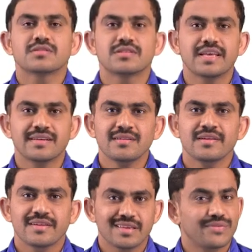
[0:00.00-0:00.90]
Then
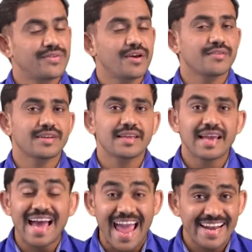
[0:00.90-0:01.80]
if you have
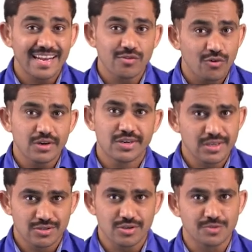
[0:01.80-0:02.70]
any ideal
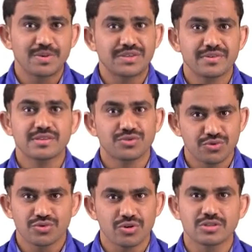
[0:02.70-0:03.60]
voltage source between
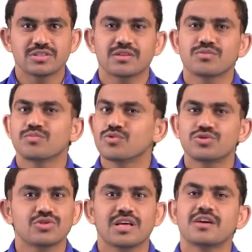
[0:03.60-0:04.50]
two nodes, then
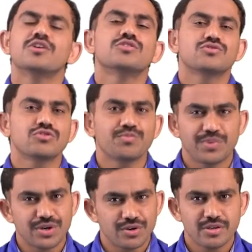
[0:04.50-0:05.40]
move to the
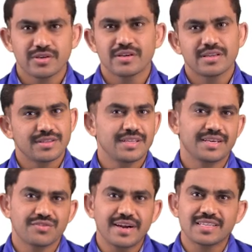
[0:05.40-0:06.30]
supernode.
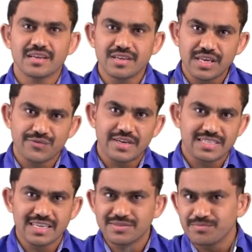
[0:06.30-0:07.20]
Then write the
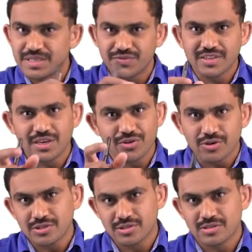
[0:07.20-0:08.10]
equation between the
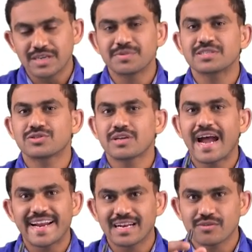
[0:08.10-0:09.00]
nodes. That means
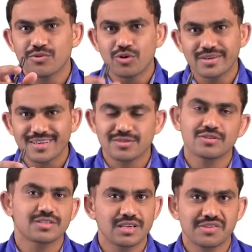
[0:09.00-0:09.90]
ideal voltage
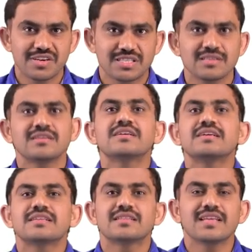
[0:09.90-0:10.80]
source equation.
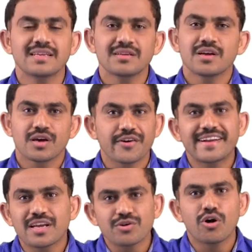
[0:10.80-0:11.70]
Then
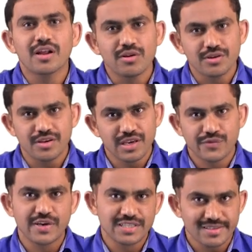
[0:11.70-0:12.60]
write the nodal
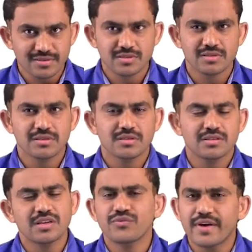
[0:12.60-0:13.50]
equations.
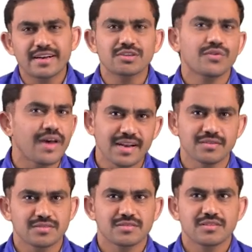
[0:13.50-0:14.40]
Then find out the
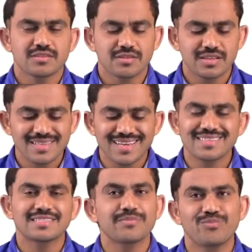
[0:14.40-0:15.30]
values. So these are
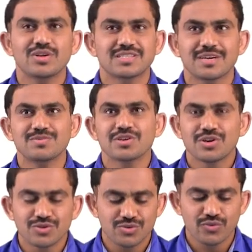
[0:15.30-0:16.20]
the simple steps
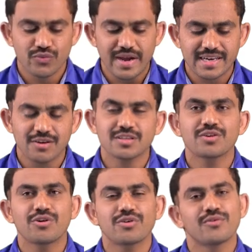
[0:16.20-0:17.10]
to find out the
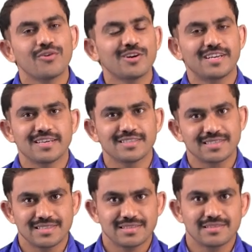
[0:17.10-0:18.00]
node
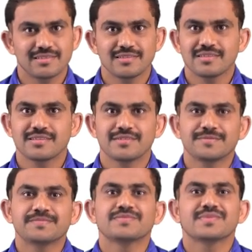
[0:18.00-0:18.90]
voltages.
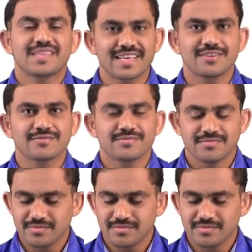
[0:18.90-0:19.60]
Thank you.